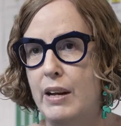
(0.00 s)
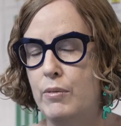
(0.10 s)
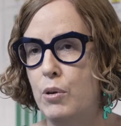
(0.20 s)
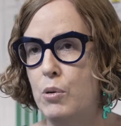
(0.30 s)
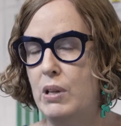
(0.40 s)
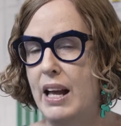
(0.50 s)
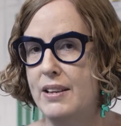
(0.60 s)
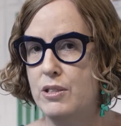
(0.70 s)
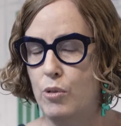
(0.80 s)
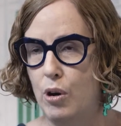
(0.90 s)
That role
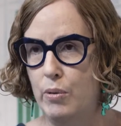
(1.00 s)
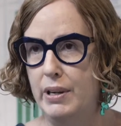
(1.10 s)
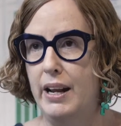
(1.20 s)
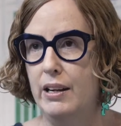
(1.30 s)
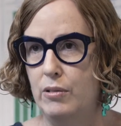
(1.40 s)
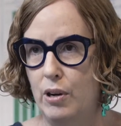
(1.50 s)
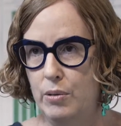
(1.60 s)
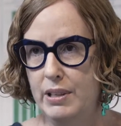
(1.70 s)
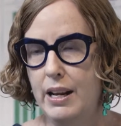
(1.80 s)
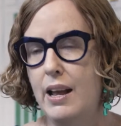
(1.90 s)
has grown and
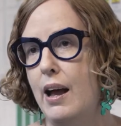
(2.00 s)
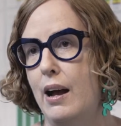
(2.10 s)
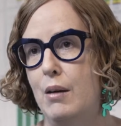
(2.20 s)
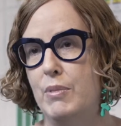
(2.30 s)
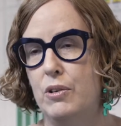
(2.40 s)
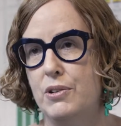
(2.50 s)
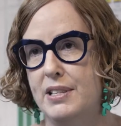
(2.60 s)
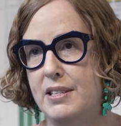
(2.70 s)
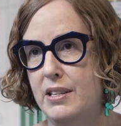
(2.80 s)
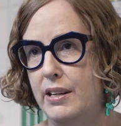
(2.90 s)
grown um,
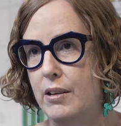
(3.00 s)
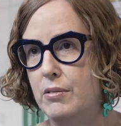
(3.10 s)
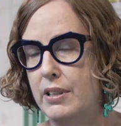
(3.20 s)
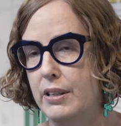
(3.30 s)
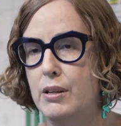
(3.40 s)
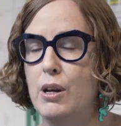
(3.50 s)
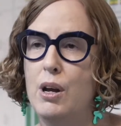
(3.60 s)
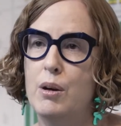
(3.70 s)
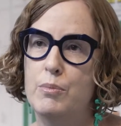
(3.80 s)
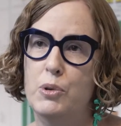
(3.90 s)
across Eastern Health and
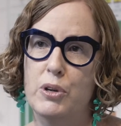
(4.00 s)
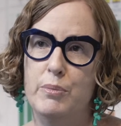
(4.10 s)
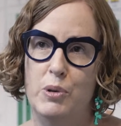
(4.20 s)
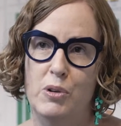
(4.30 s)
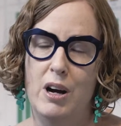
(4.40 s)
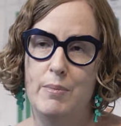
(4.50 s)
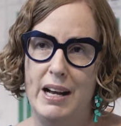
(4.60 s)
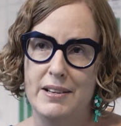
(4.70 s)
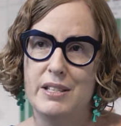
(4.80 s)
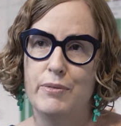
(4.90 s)
more and more I'm
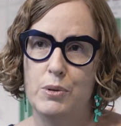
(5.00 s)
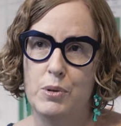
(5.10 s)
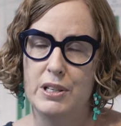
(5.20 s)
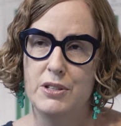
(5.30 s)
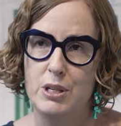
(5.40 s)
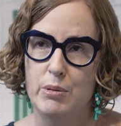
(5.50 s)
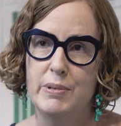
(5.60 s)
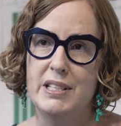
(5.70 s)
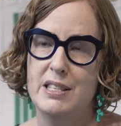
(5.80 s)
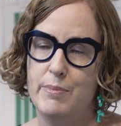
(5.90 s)
asked for consumer
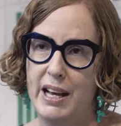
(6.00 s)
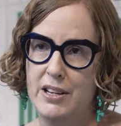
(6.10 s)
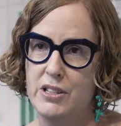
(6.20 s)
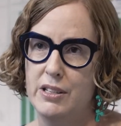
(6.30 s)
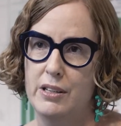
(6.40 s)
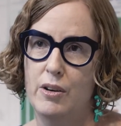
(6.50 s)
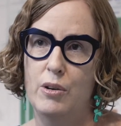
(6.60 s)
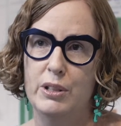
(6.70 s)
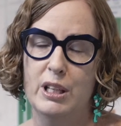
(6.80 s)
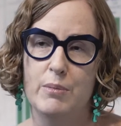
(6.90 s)
participation
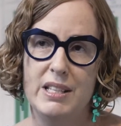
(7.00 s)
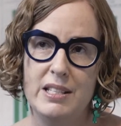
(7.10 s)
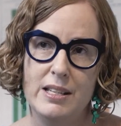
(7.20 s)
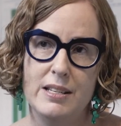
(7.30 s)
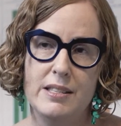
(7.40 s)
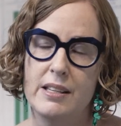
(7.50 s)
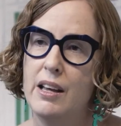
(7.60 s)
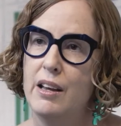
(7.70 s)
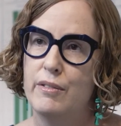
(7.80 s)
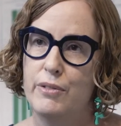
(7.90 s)
on committees,
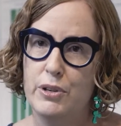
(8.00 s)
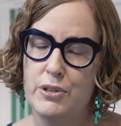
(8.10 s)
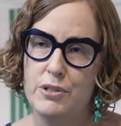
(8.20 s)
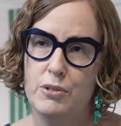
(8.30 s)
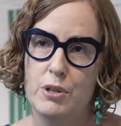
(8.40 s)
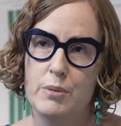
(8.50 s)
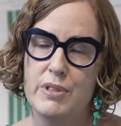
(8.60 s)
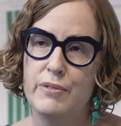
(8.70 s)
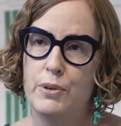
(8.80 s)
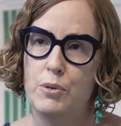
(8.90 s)
focus
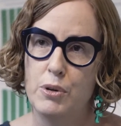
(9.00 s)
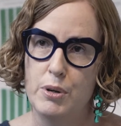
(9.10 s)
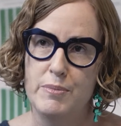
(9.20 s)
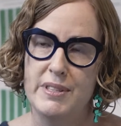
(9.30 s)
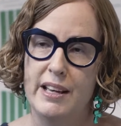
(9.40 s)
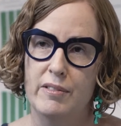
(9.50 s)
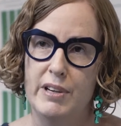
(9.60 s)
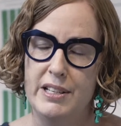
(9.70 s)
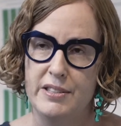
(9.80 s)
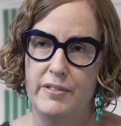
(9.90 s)
groups, forums, and
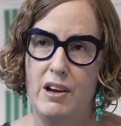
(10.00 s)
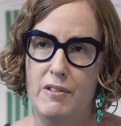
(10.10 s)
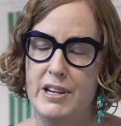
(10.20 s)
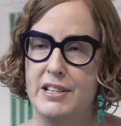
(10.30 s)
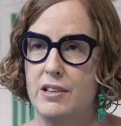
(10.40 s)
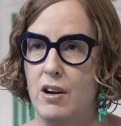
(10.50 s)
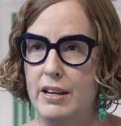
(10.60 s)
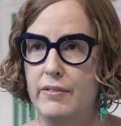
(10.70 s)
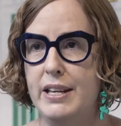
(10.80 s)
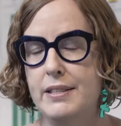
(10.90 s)
redesign,
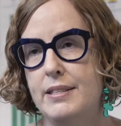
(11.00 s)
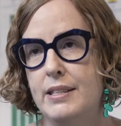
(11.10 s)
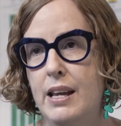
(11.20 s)
redesign events.